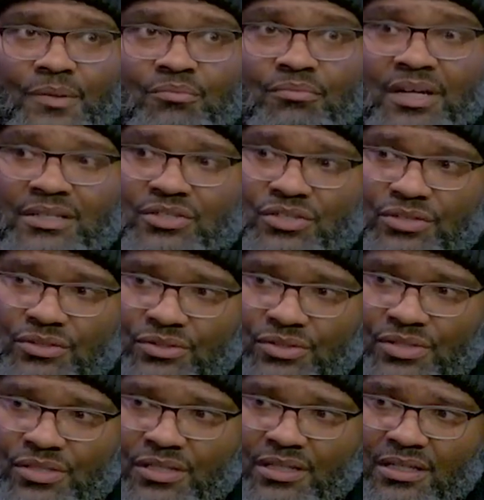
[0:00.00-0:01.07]

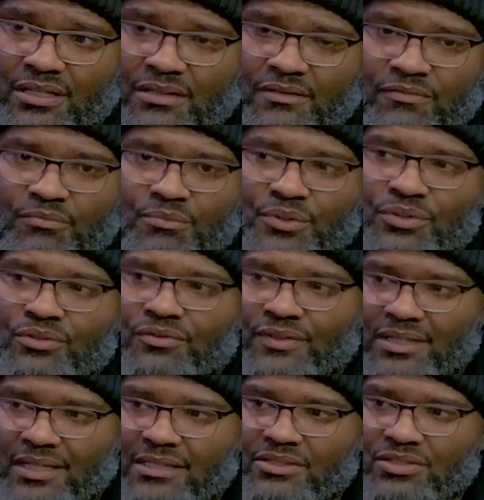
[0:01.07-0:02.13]
measures of
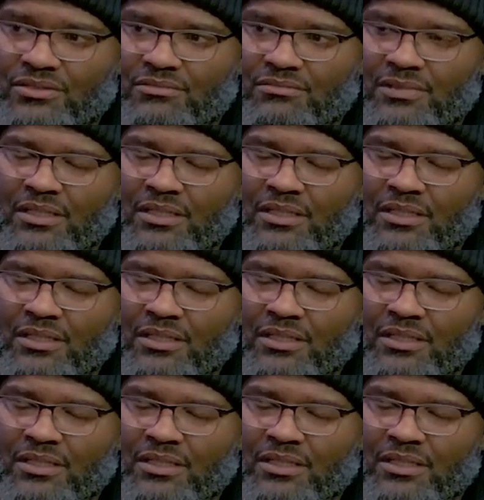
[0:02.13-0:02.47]
beautification